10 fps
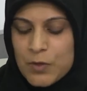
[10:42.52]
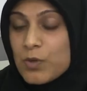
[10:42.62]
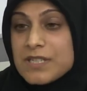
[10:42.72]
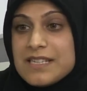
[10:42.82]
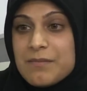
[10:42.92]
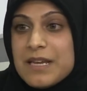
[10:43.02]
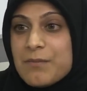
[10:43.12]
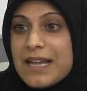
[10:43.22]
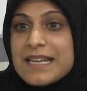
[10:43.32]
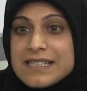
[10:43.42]
What does it
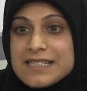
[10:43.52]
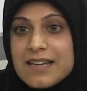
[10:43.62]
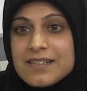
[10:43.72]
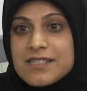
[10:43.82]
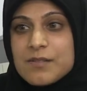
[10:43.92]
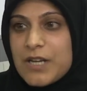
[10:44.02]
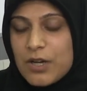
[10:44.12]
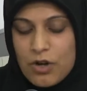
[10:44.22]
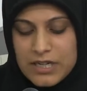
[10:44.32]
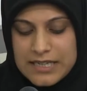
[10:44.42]
mean by his standards to be
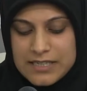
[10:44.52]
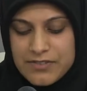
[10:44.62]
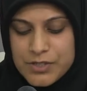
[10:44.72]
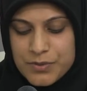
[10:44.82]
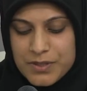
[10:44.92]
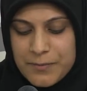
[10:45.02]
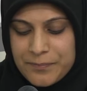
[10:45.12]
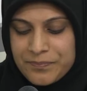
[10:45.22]
a godly individual?